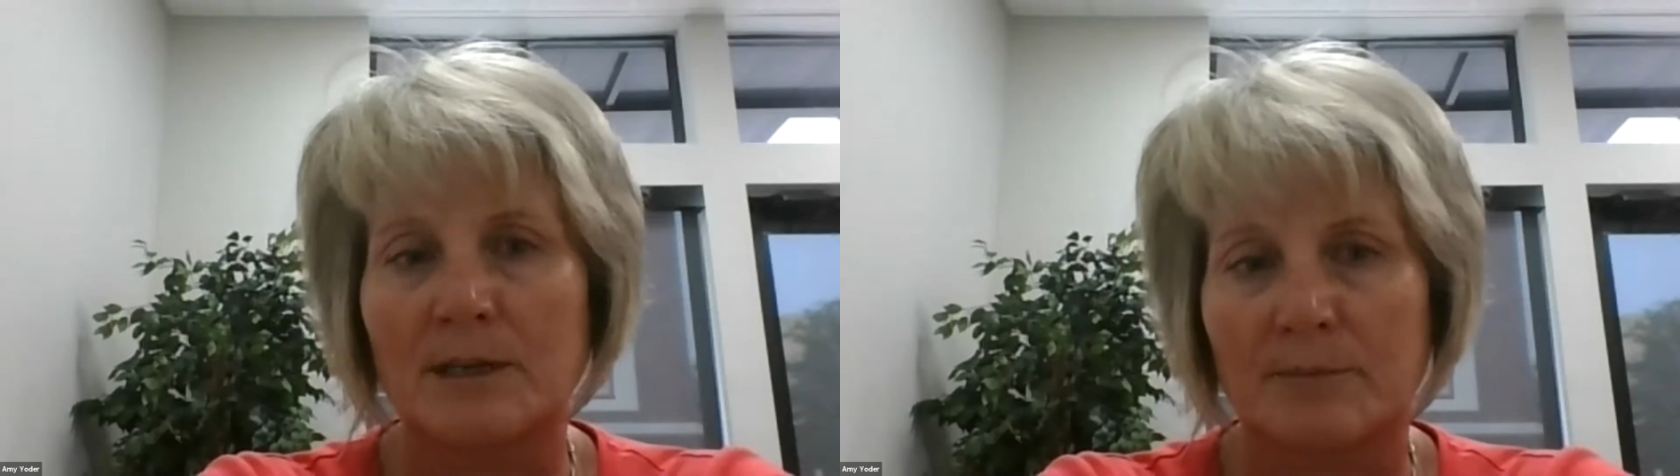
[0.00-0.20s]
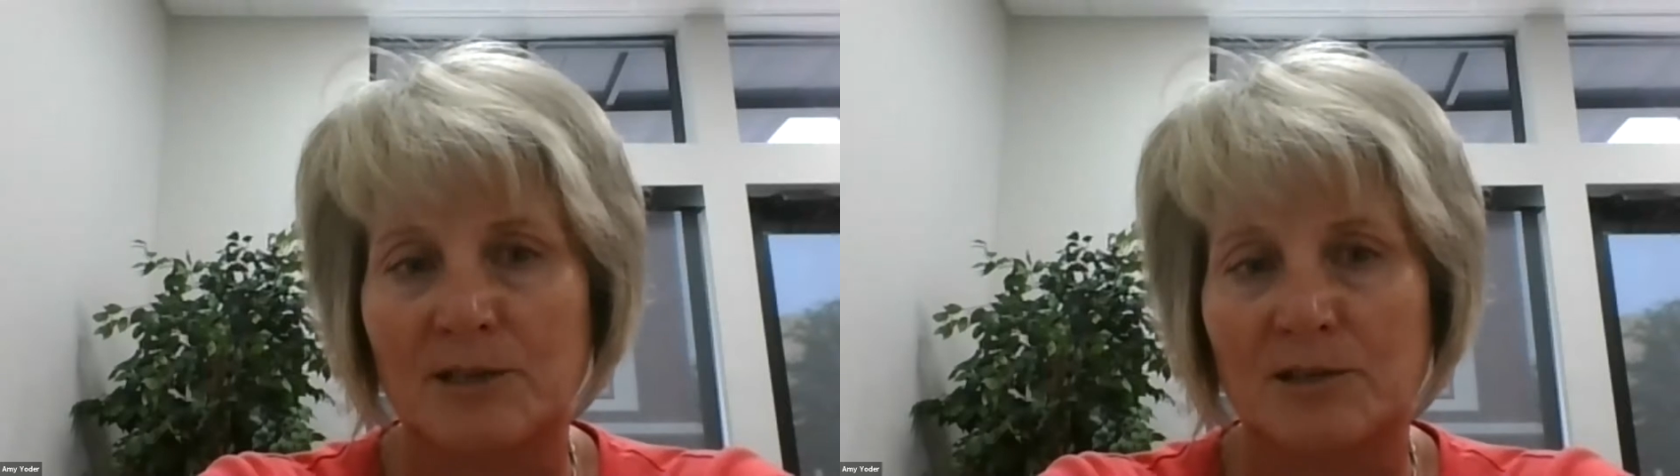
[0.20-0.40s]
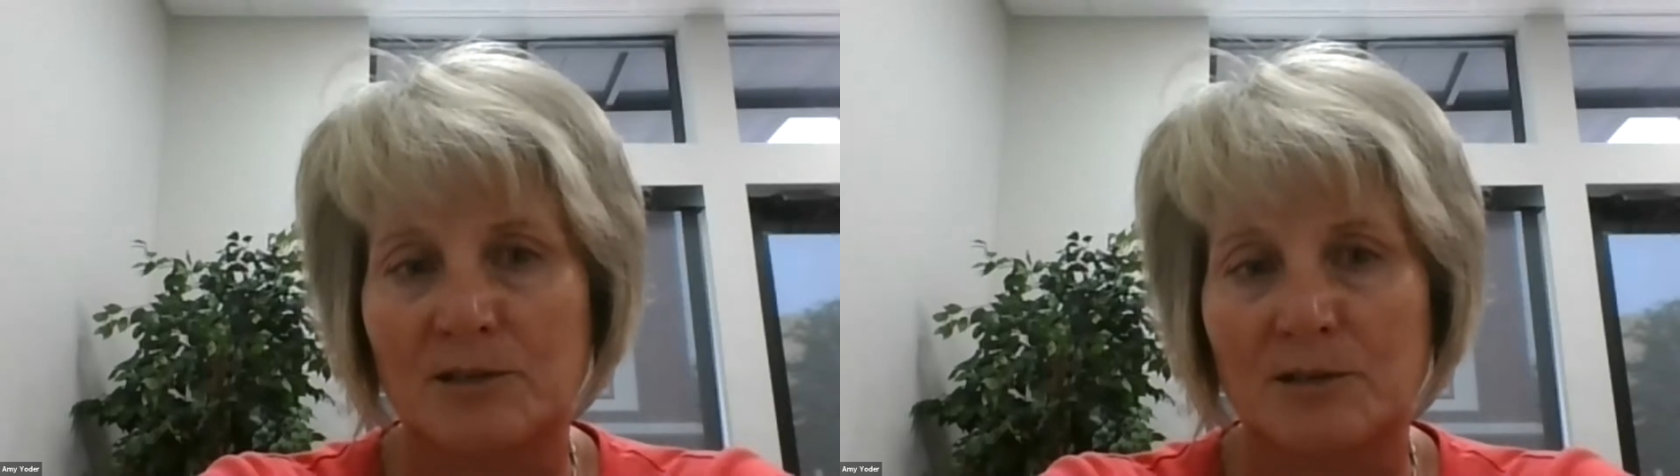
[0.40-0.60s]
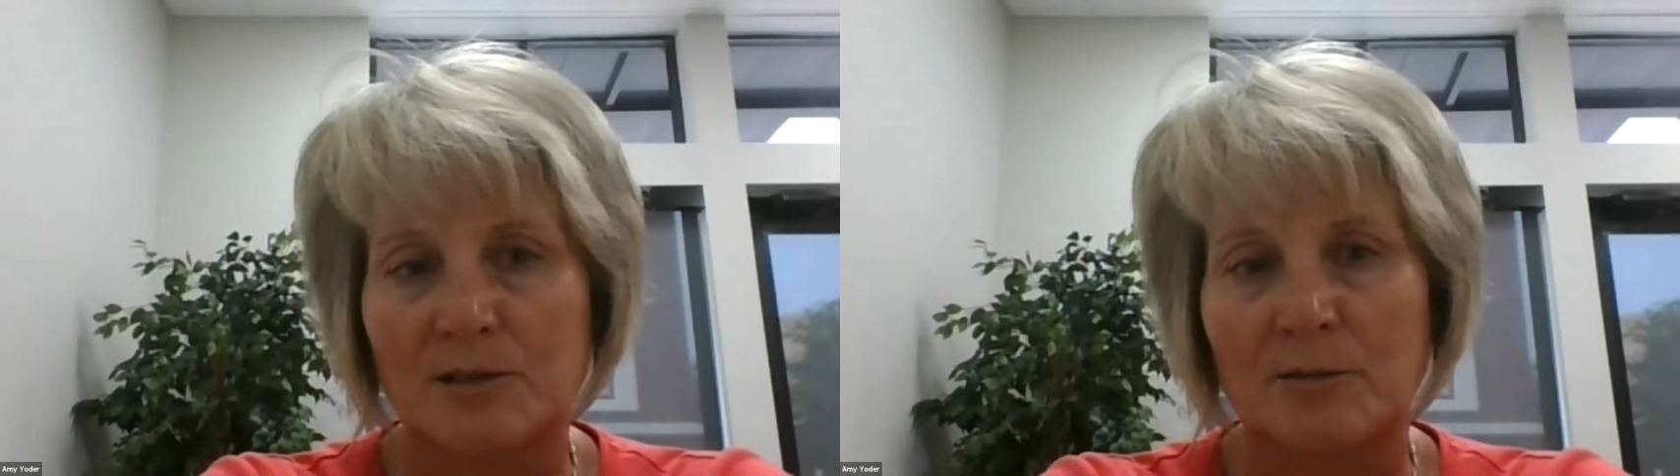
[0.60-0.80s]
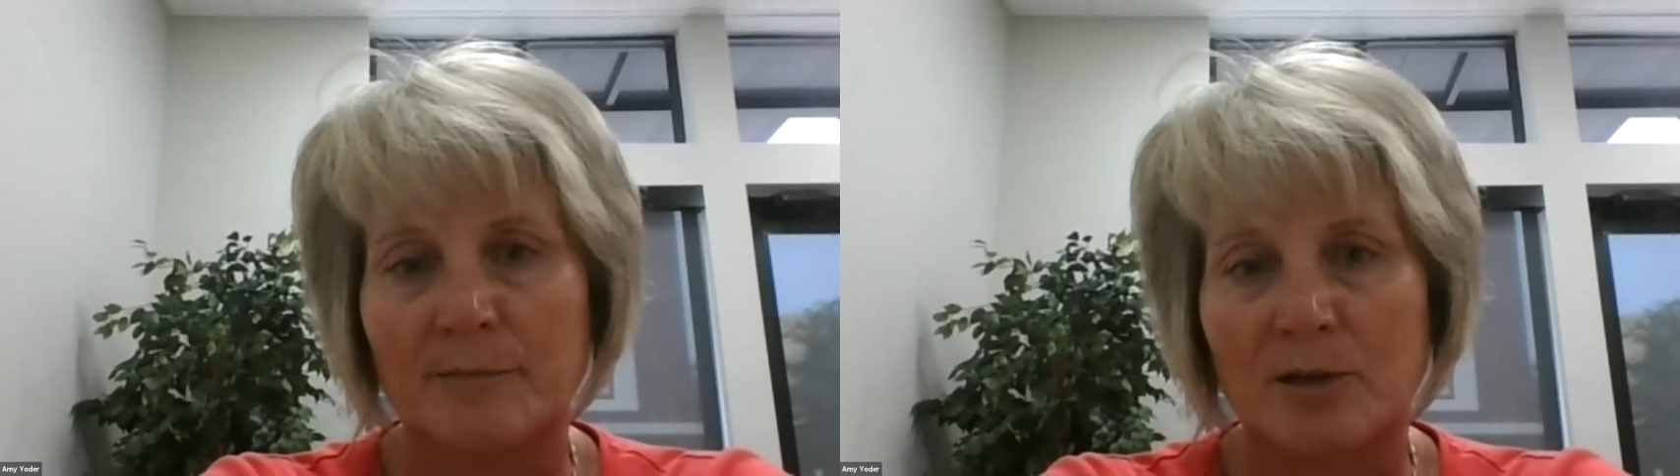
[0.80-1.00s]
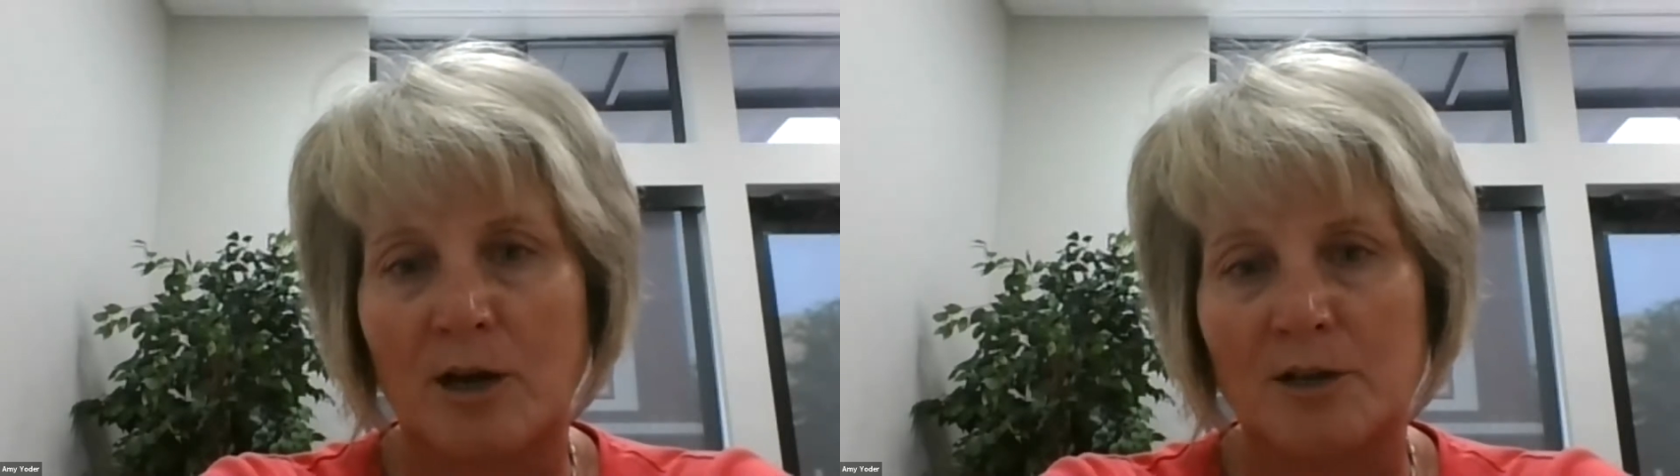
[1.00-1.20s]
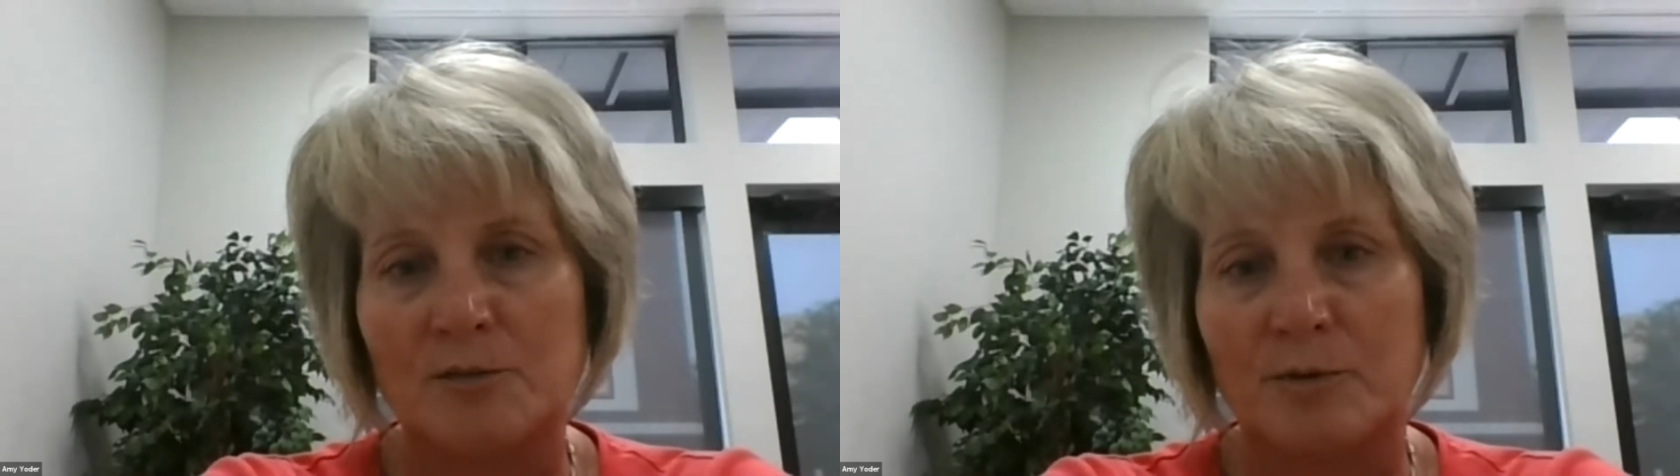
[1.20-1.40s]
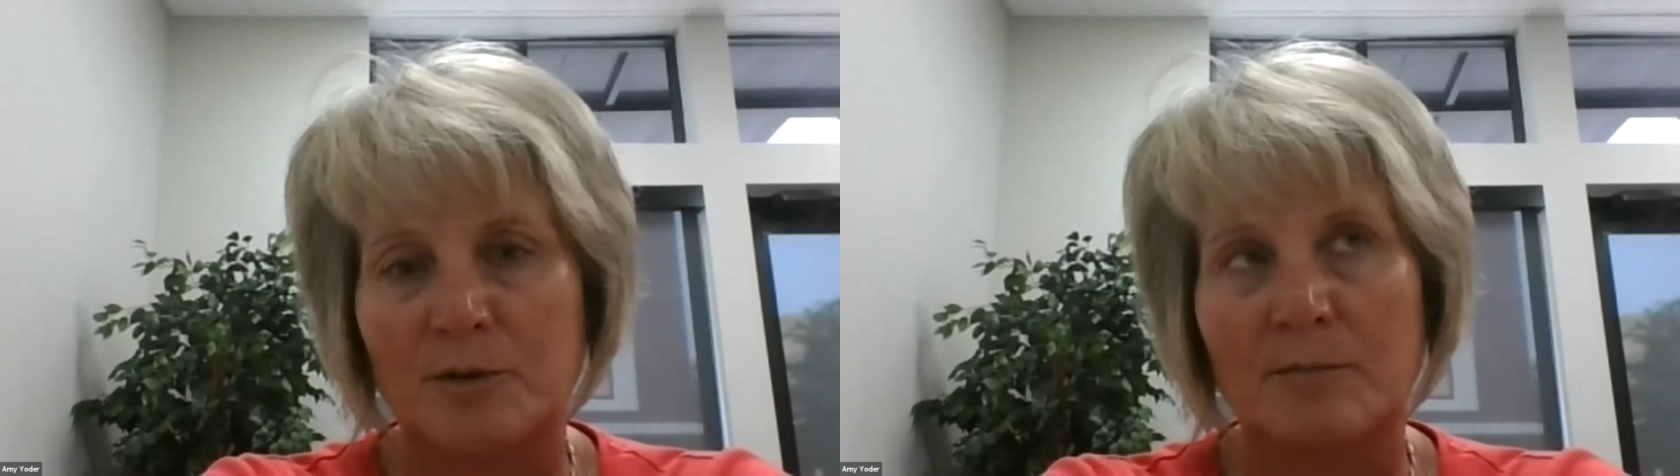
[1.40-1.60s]
And it's a little bit
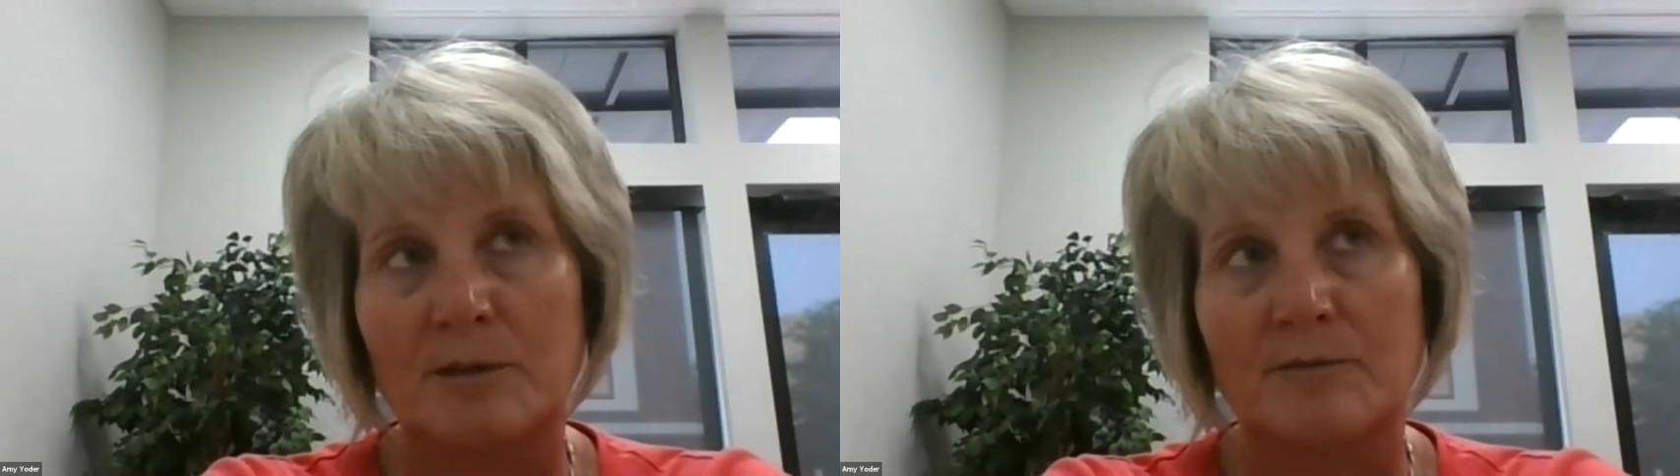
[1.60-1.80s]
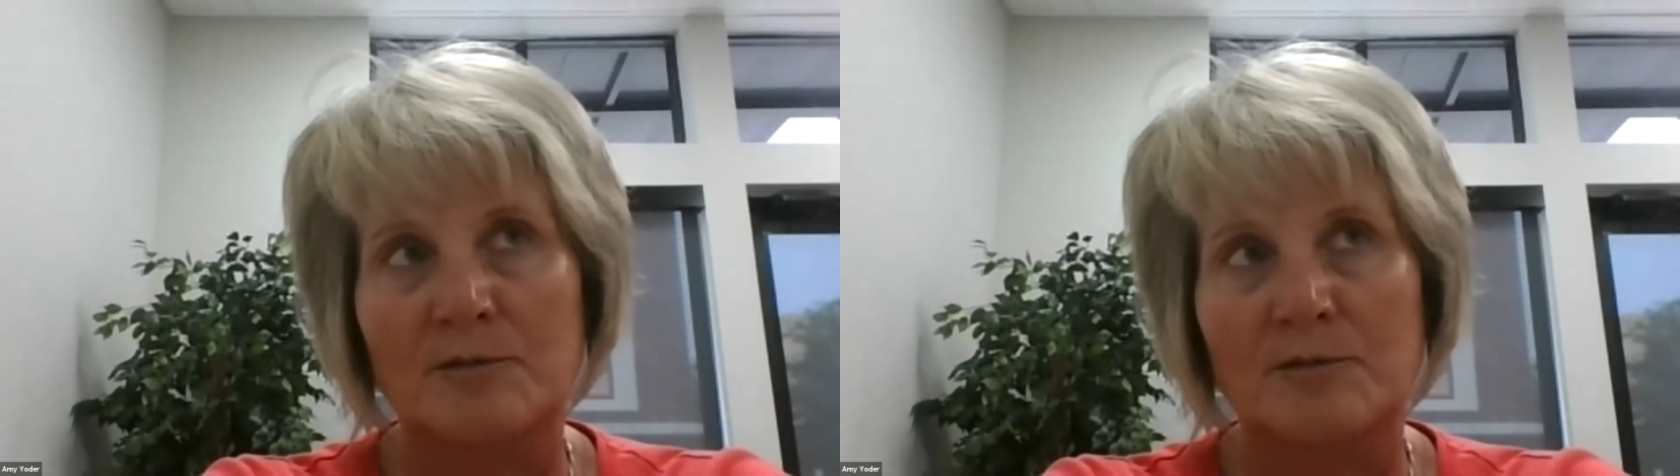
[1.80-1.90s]
cost prohibitive.